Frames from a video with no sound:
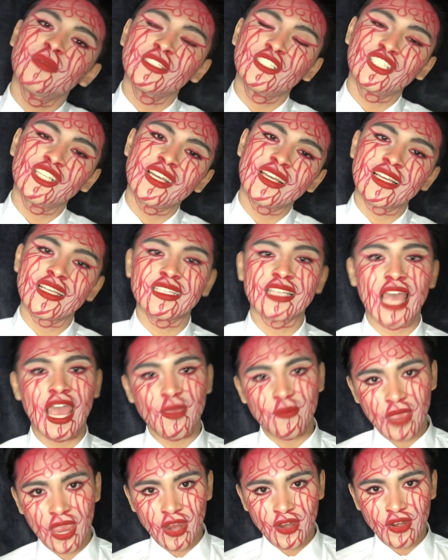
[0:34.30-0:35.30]
bitches,
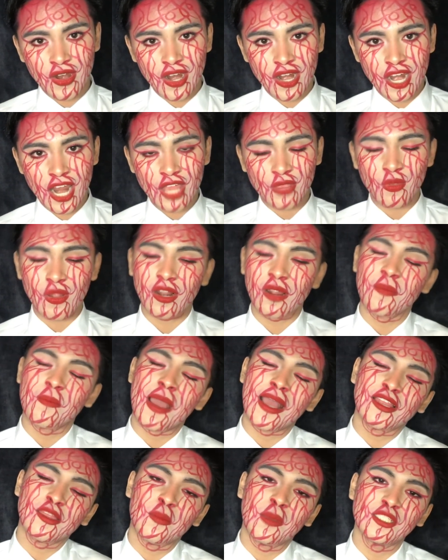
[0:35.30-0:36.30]
I'm Aaron and welcome
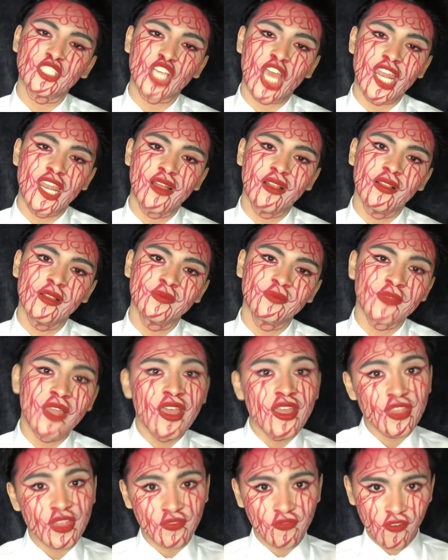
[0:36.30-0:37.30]
back to my channel.
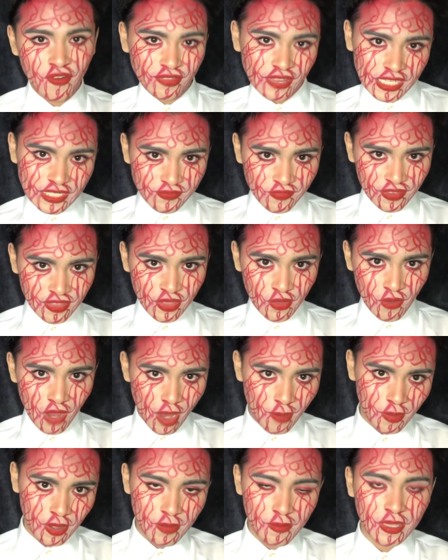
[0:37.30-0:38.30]
Now for this video,
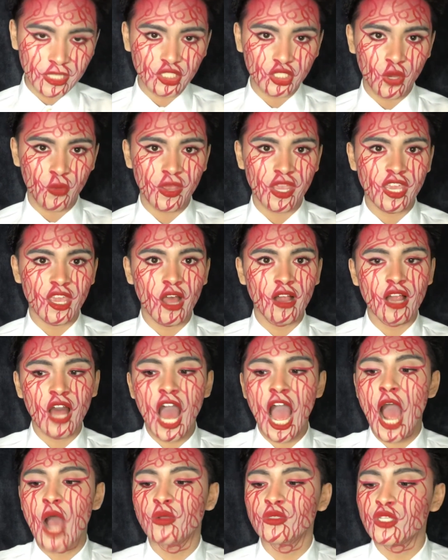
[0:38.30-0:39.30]
I'm gonna be showing y'all
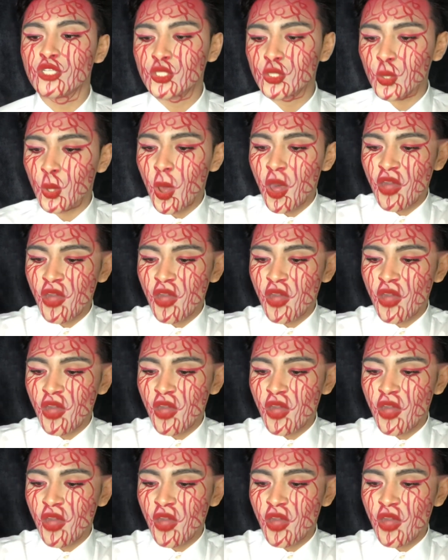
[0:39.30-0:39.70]
how to do